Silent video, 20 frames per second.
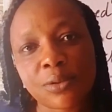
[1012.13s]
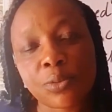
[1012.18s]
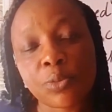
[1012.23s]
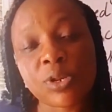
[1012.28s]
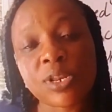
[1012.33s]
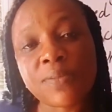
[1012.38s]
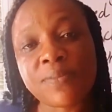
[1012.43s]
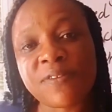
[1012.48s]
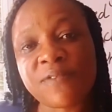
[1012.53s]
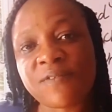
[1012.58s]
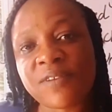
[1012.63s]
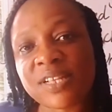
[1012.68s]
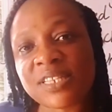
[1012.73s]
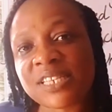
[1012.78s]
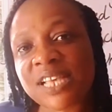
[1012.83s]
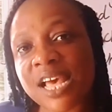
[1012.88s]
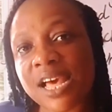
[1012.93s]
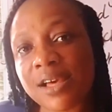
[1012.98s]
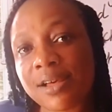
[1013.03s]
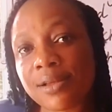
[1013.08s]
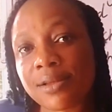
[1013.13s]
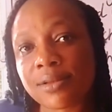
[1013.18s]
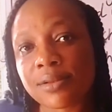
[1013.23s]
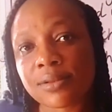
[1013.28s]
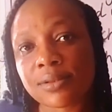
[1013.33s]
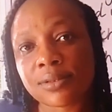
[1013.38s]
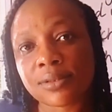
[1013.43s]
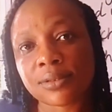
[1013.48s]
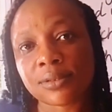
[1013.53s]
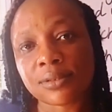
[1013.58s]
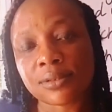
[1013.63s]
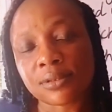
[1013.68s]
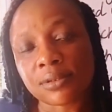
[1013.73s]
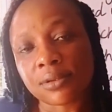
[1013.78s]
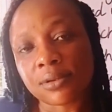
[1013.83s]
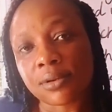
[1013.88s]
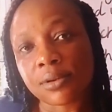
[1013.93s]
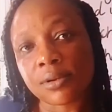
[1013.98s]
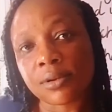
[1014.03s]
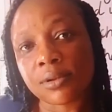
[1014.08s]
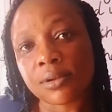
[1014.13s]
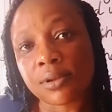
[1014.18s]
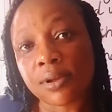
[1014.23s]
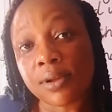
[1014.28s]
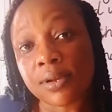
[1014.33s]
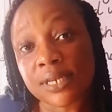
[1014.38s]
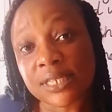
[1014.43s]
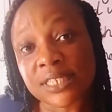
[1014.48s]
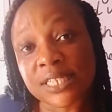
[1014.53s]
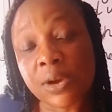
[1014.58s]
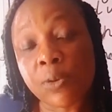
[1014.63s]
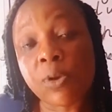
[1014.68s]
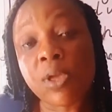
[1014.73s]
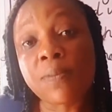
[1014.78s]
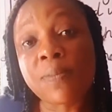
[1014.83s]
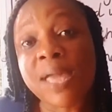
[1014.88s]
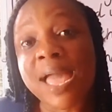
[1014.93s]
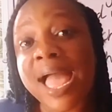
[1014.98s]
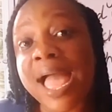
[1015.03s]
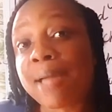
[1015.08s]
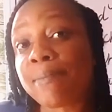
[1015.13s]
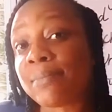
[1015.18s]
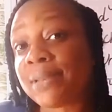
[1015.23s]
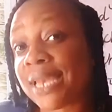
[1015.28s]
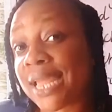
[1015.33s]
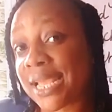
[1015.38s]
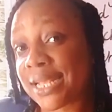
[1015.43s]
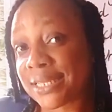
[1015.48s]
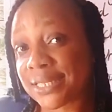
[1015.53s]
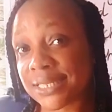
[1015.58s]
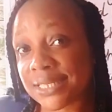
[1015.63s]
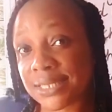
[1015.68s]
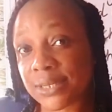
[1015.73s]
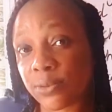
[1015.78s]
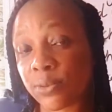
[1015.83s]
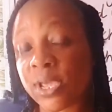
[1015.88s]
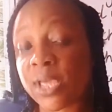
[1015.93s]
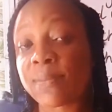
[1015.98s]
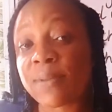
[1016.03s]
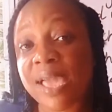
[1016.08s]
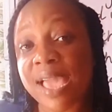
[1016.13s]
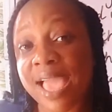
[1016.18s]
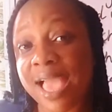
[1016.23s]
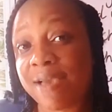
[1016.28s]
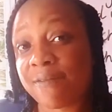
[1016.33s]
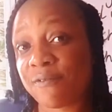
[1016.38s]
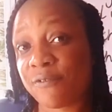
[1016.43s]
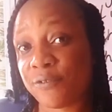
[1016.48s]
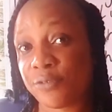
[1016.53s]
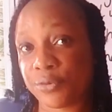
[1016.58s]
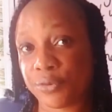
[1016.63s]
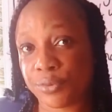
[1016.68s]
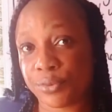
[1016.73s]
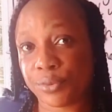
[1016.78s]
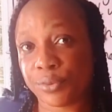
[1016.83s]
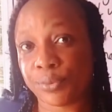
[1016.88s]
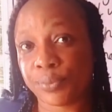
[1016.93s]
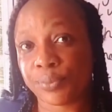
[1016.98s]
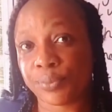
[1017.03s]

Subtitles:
Will it be fatal? Understand? Will it be harmless? Will it be harmful?